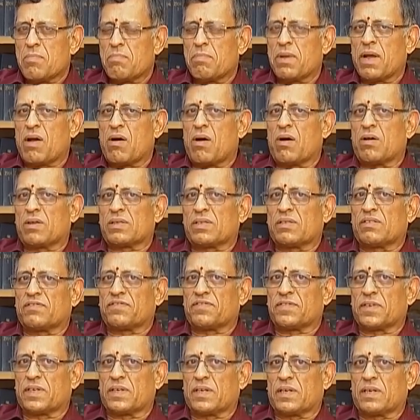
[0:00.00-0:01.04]
because of
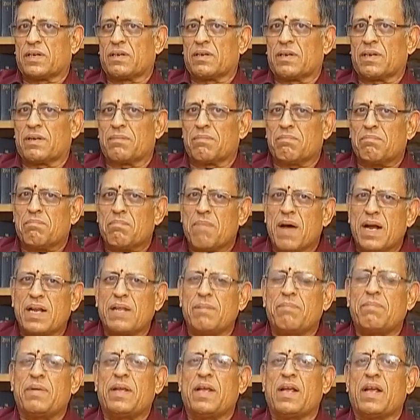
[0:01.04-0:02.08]

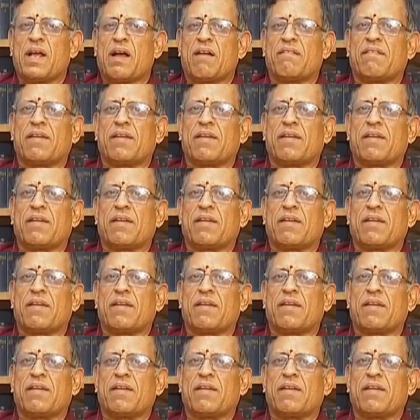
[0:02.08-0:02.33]
money being